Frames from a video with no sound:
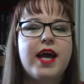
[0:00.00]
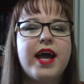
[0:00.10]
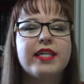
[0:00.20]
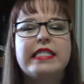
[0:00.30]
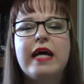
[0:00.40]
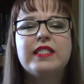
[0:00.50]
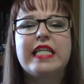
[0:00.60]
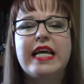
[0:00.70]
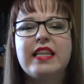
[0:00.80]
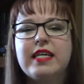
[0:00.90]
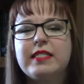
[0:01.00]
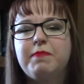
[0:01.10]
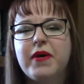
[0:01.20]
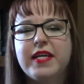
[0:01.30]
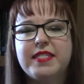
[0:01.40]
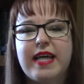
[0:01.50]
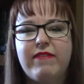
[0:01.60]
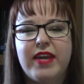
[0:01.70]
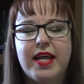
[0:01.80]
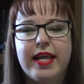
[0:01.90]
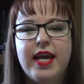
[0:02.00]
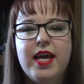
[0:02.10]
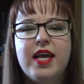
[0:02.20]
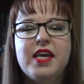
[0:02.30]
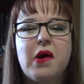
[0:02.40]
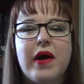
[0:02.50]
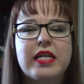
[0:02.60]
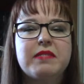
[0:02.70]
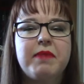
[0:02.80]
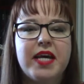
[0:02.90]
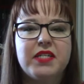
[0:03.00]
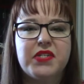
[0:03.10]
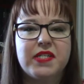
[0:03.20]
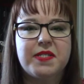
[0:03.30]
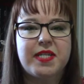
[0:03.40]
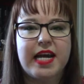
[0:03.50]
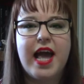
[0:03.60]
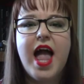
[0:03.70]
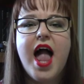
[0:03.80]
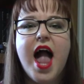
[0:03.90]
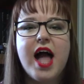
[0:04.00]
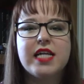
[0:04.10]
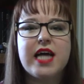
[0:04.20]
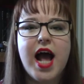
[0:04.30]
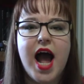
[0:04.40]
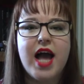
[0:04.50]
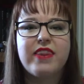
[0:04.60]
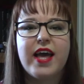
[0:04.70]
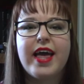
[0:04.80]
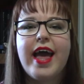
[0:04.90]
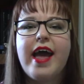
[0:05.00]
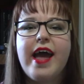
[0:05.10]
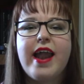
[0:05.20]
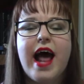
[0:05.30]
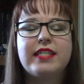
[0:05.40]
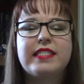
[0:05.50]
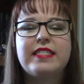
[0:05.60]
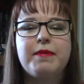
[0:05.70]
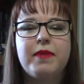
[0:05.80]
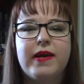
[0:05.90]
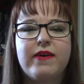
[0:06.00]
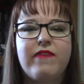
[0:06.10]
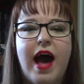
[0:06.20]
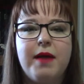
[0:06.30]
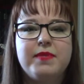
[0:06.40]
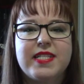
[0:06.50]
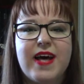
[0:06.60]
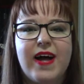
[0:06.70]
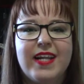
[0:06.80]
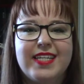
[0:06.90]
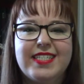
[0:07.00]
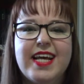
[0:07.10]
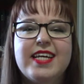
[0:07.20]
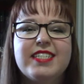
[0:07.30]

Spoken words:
It sounds like this book is definitely going to be interesting, and I think it has a similar vibe to Thoughtless.